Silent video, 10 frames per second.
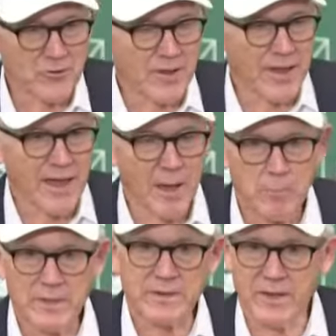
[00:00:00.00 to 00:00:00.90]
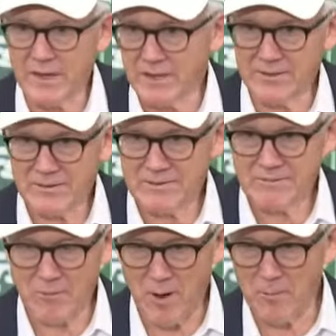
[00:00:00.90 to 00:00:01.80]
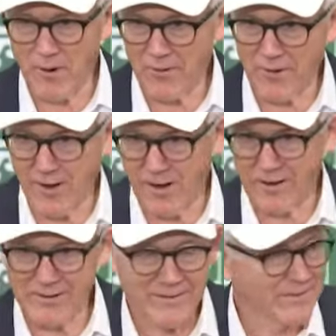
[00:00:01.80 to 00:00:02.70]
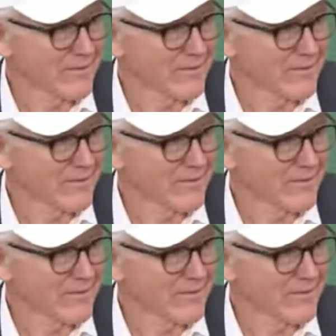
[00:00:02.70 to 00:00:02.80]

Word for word: is a happy day for my brother and I,